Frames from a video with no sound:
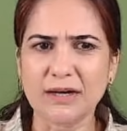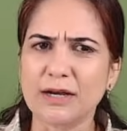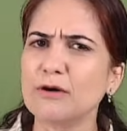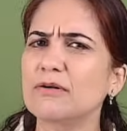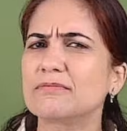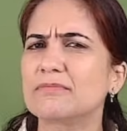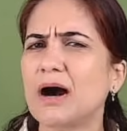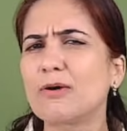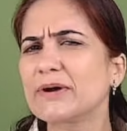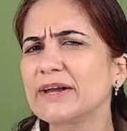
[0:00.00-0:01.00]
Now,
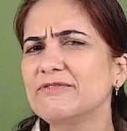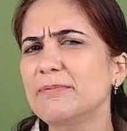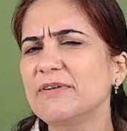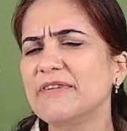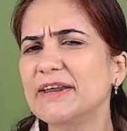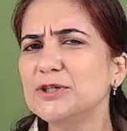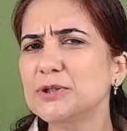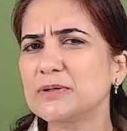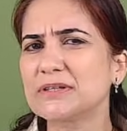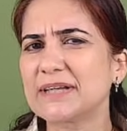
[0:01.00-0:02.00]
how can we be very
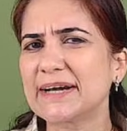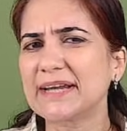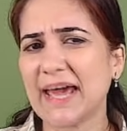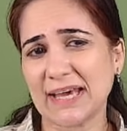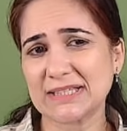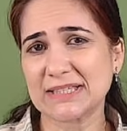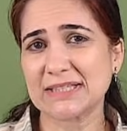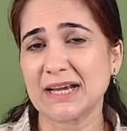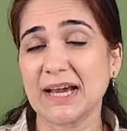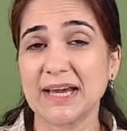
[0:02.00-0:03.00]
sure that
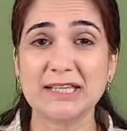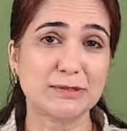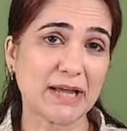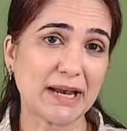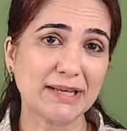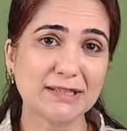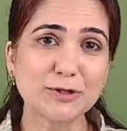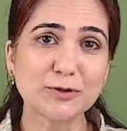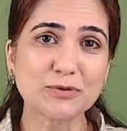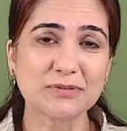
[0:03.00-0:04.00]
S is telling the
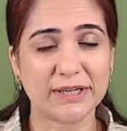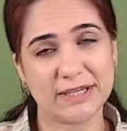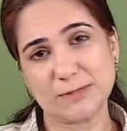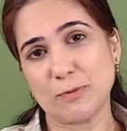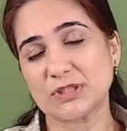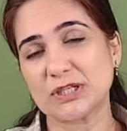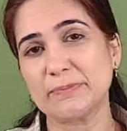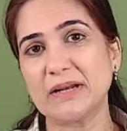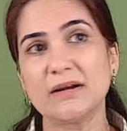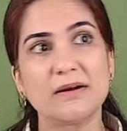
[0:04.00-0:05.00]
truth? It is
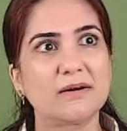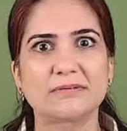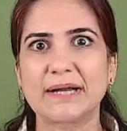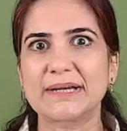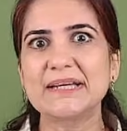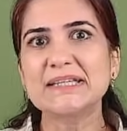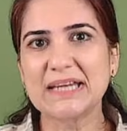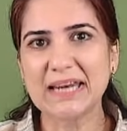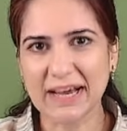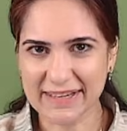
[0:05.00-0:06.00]
possible that he is
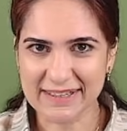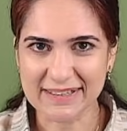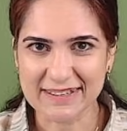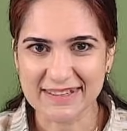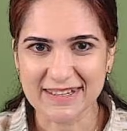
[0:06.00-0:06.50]
lying.